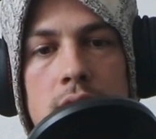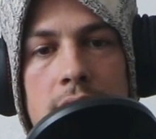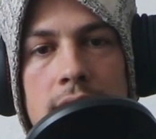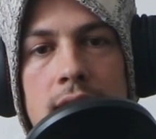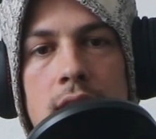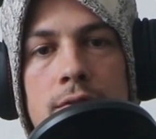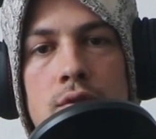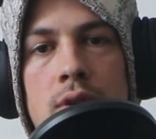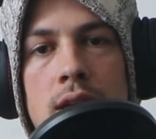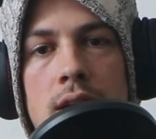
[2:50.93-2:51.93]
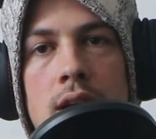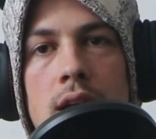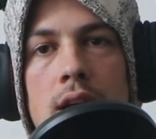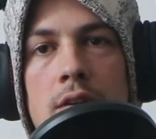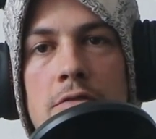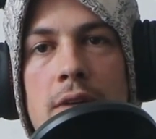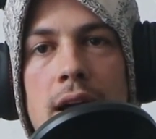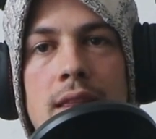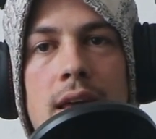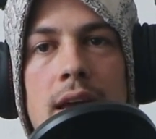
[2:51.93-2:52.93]
And I think if you can
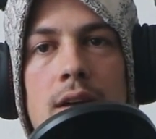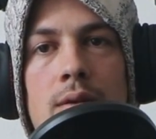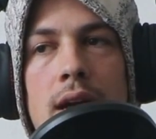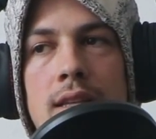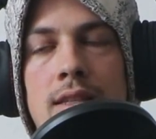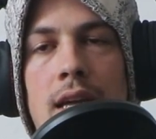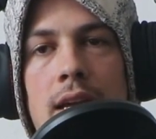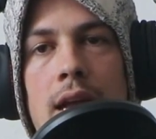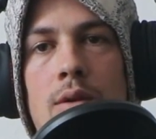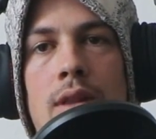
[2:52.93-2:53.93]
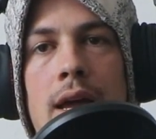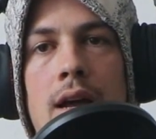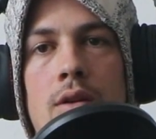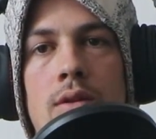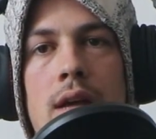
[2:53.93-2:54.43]
find that, right, say it out loud,